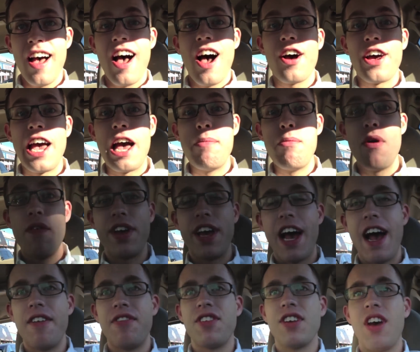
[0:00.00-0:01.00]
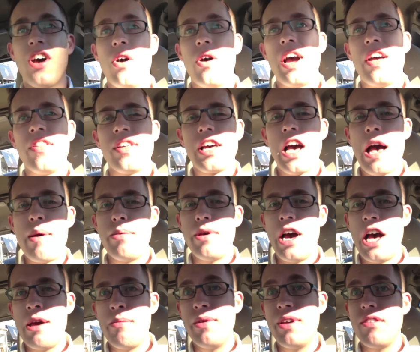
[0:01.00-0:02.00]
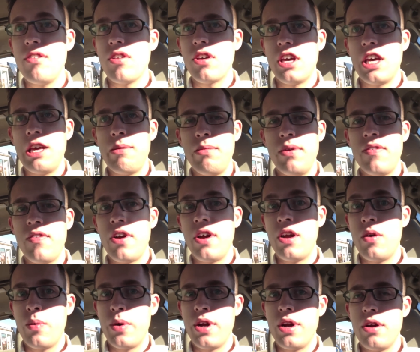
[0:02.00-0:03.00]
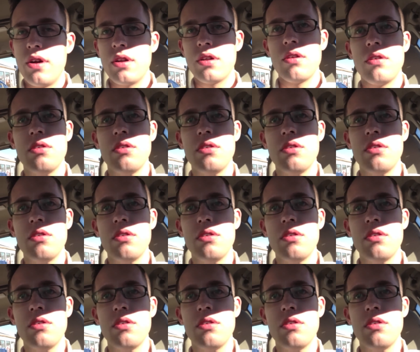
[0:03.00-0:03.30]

Okay, I'm moving, I have to go, and the guy behind me is looking at me very weird.